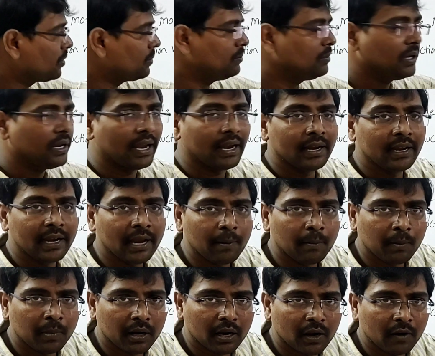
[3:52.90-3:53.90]
from n
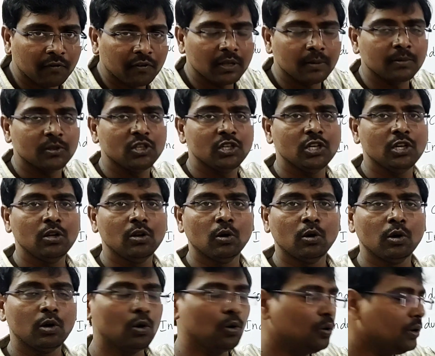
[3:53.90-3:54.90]
number of times,
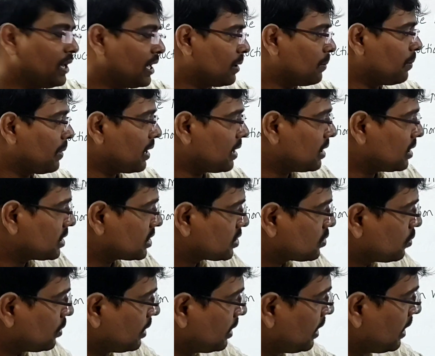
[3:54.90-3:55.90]
0 to n
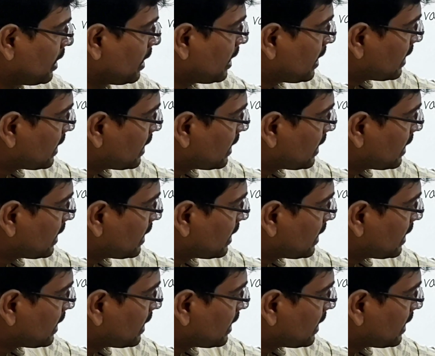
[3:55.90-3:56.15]
minus 1.